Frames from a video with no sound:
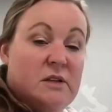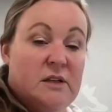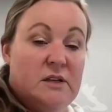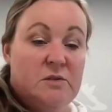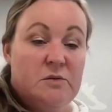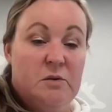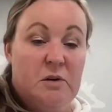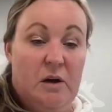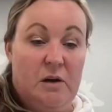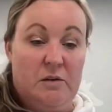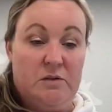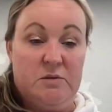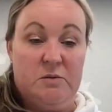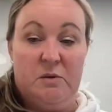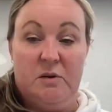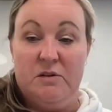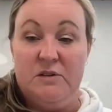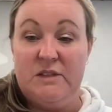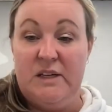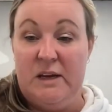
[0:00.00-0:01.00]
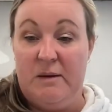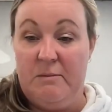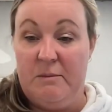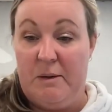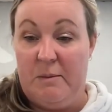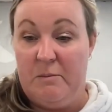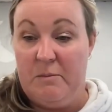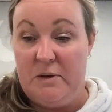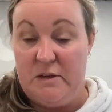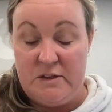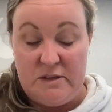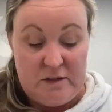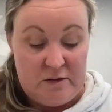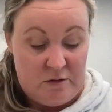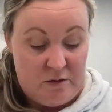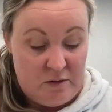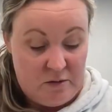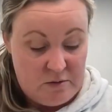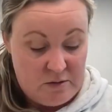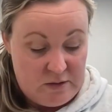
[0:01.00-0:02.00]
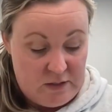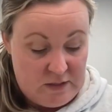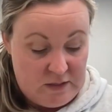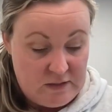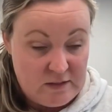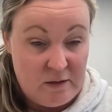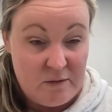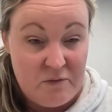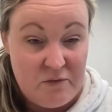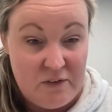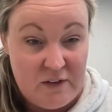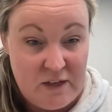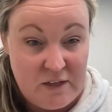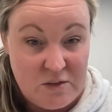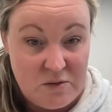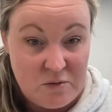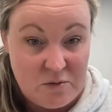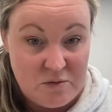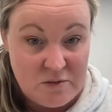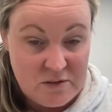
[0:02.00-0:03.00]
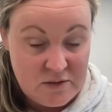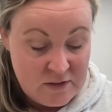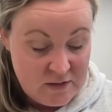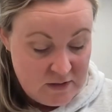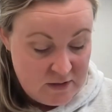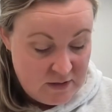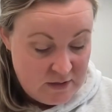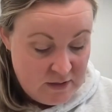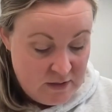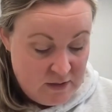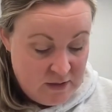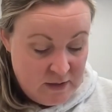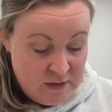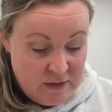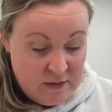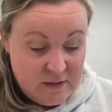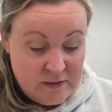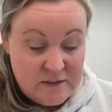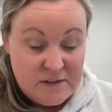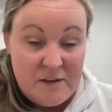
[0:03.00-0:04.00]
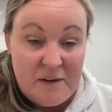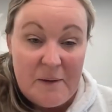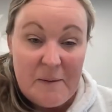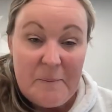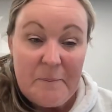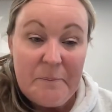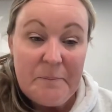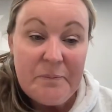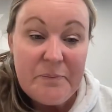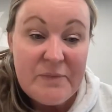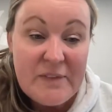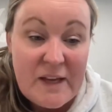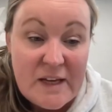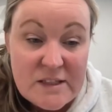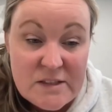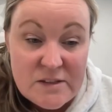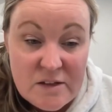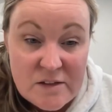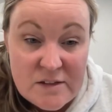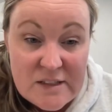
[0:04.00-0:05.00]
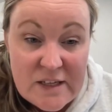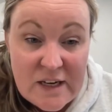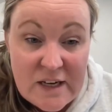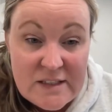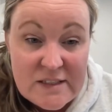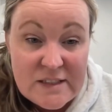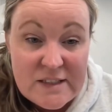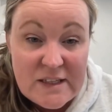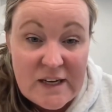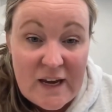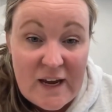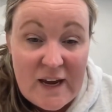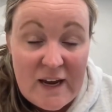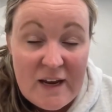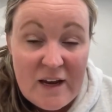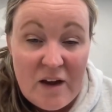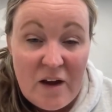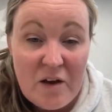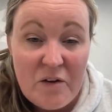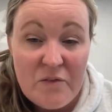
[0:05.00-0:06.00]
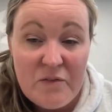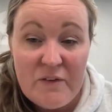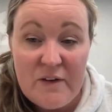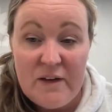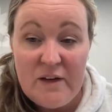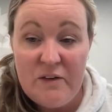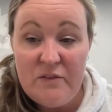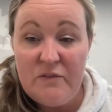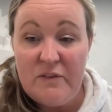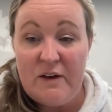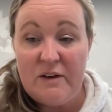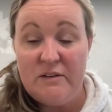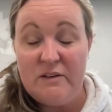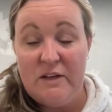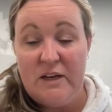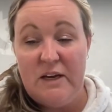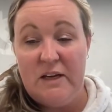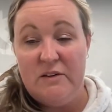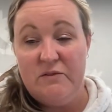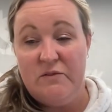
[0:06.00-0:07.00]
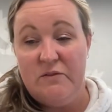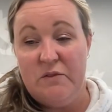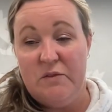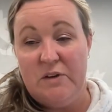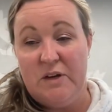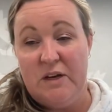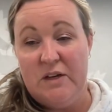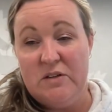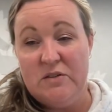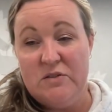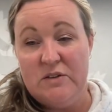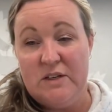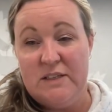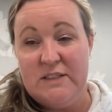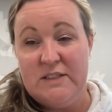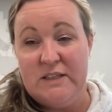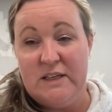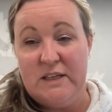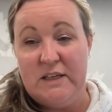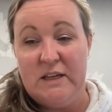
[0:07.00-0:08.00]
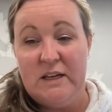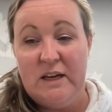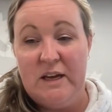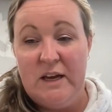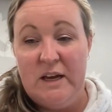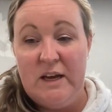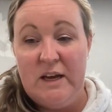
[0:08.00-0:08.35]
These will go to our team members. They'll use these up for their dogs. So yeah, that's our day today. Hopefully you found it interesting.